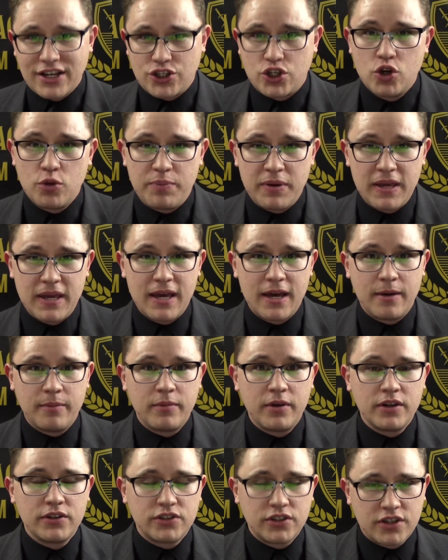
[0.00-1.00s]
2 p.m.
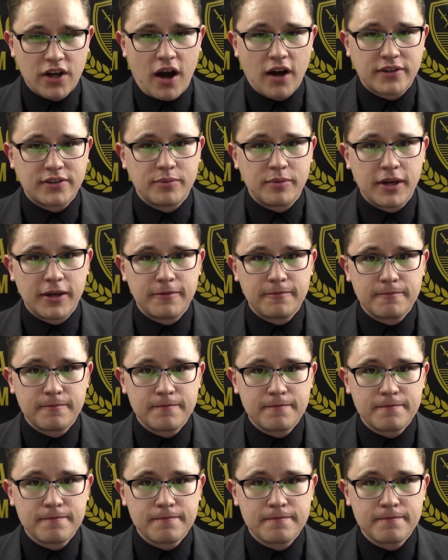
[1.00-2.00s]
to talk to me?
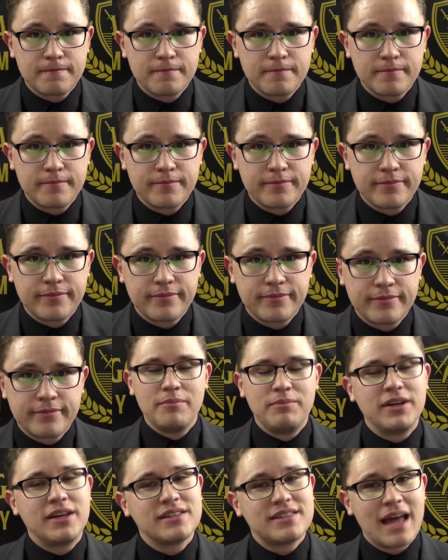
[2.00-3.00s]

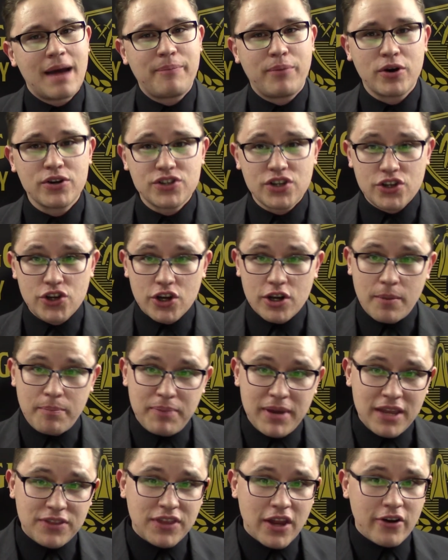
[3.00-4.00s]
Because that person, you're going to
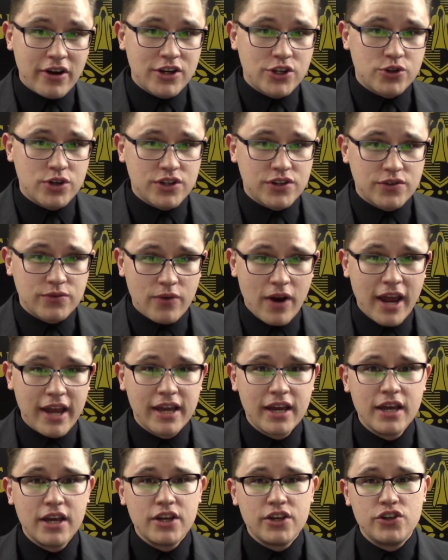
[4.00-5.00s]
pique their interest, right?
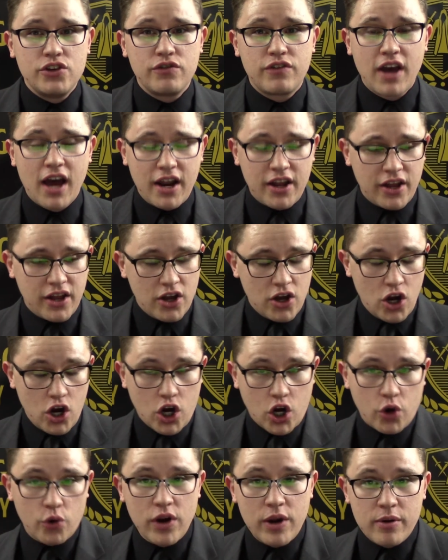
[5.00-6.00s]
You've got to
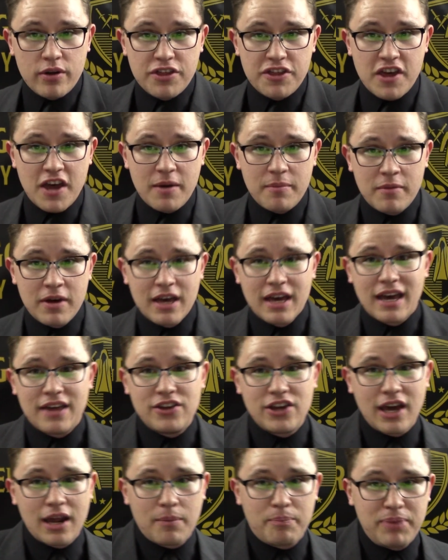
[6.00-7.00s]
agree with them, and you
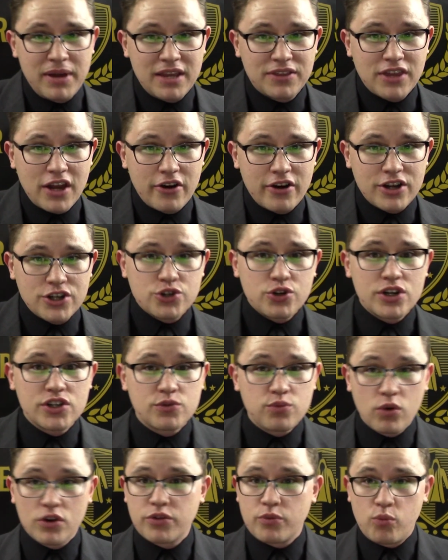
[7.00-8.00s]
got to pique their interest
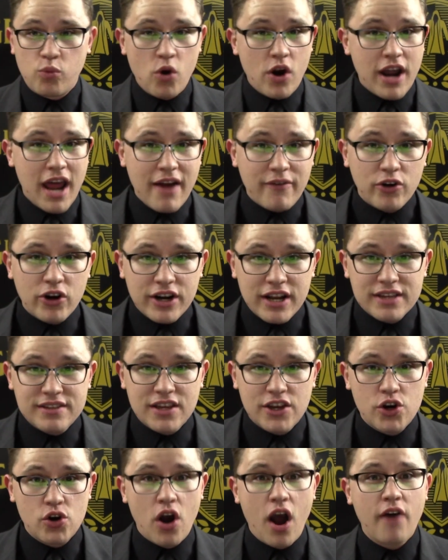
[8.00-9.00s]
with whatever it is that
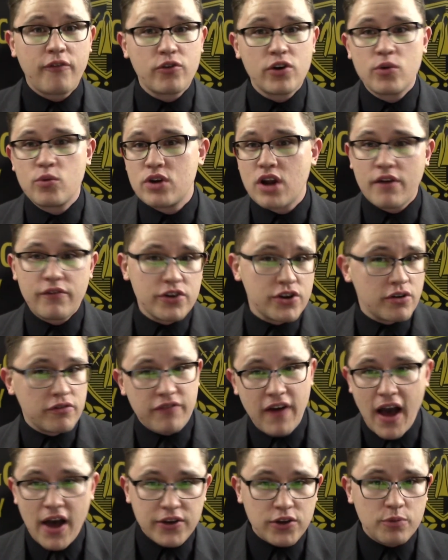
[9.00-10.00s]
you're offering, whatever your
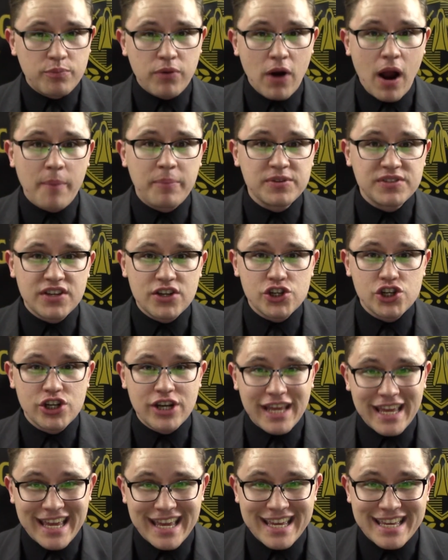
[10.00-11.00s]
value proposition
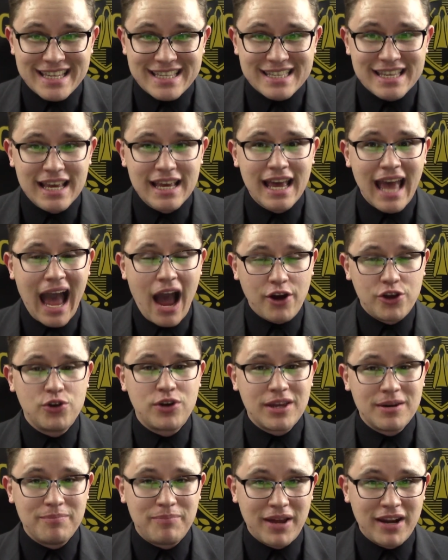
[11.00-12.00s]
is, how you
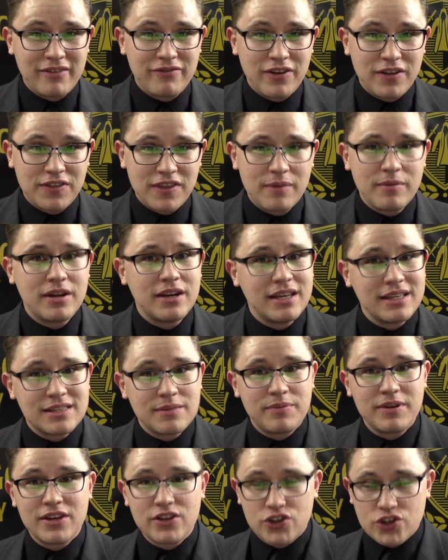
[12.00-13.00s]
can benefit them. It needs to
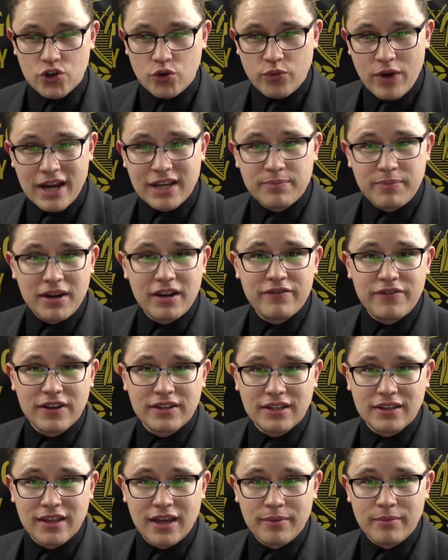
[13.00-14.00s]
be as direct benefit
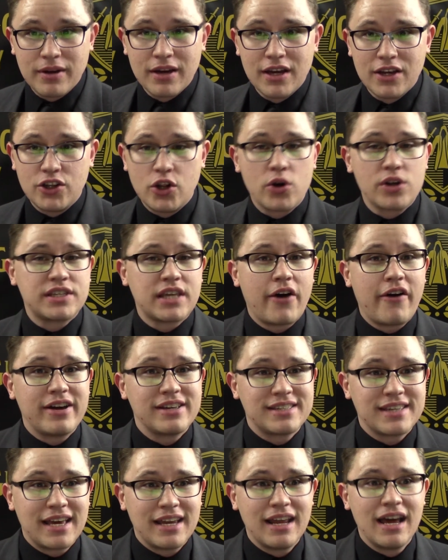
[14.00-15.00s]
to them. Notice how I
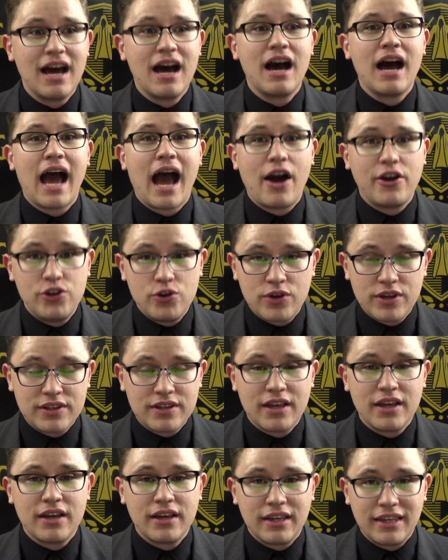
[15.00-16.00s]
said how you
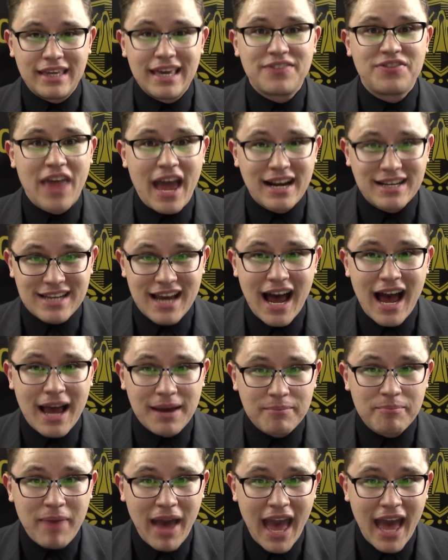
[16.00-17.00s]
can get that
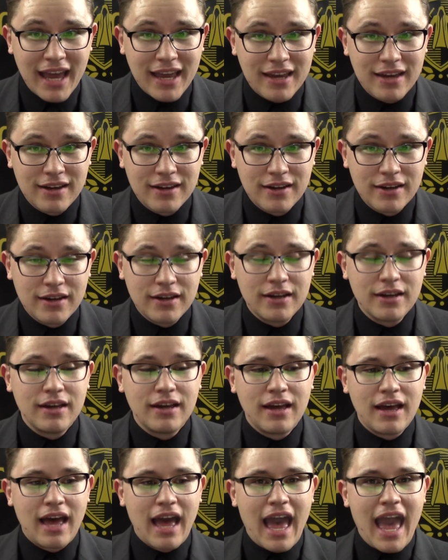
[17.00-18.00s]
time back,
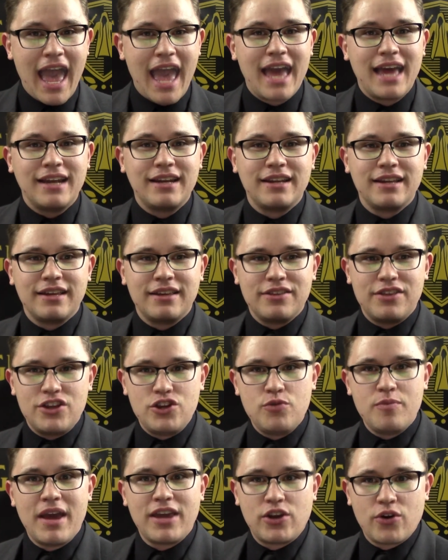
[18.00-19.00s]
and then you
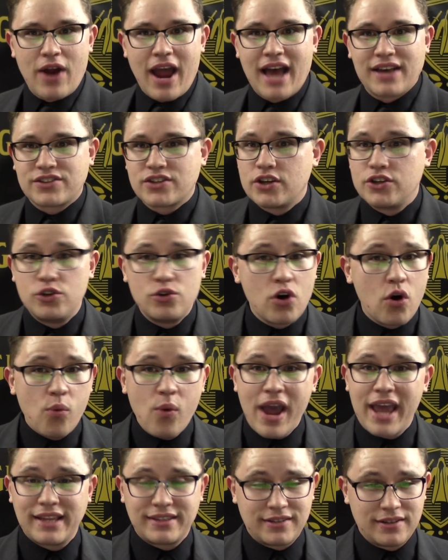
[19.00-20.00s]
make your ask. You don't
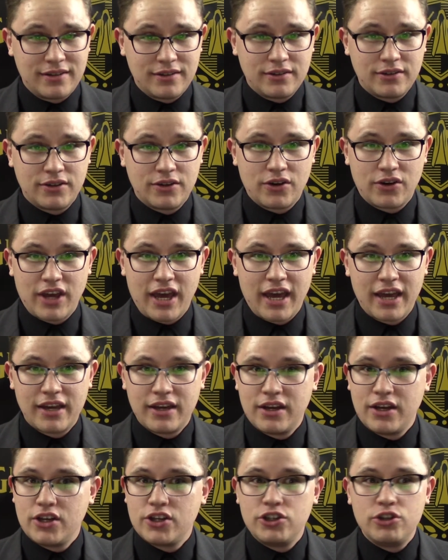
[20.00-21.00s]
wait, okay?
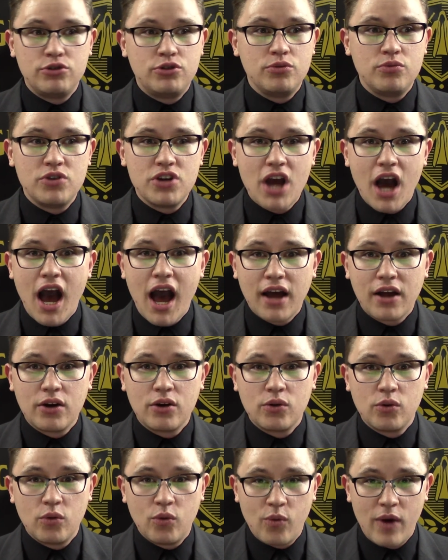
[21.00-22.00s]
You do not
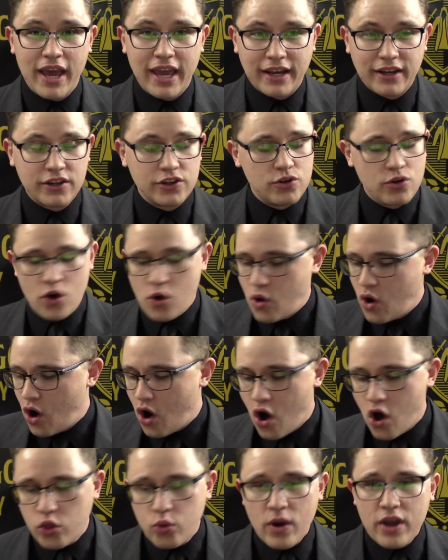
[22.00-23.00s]
wait. You go
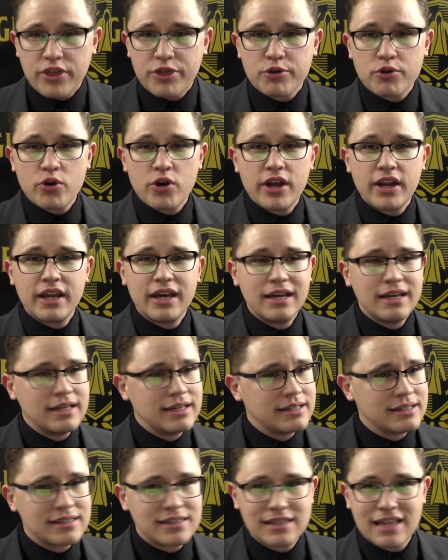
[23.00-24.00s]
all the way through it,
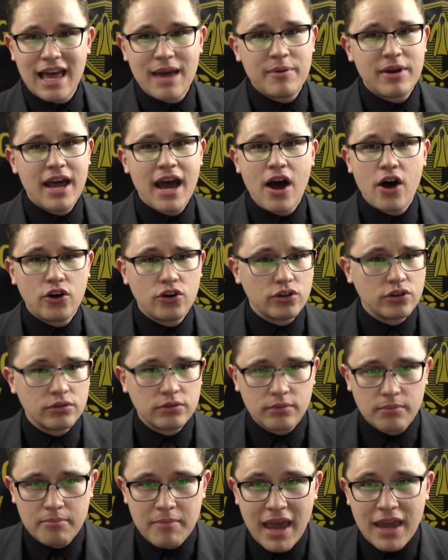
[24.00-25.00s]
slam it out,
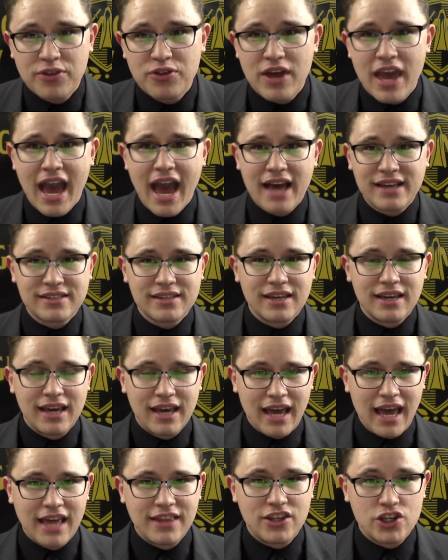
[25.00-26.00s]
make the ask,
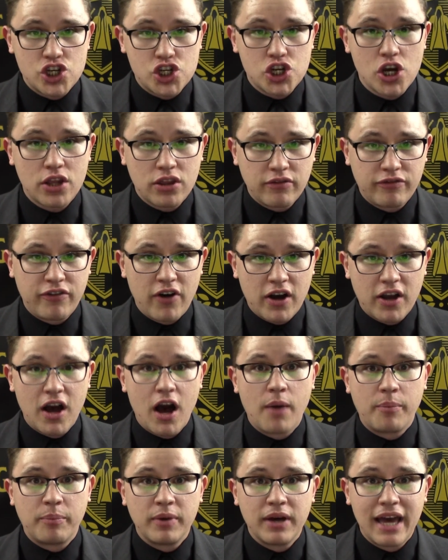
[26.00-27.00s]
and then shut the fuck
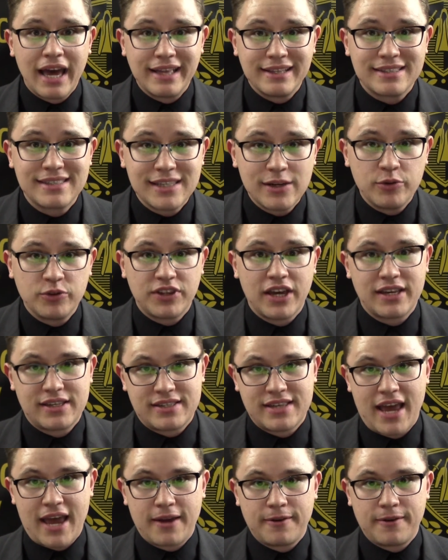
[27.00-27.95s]
up and see what they say.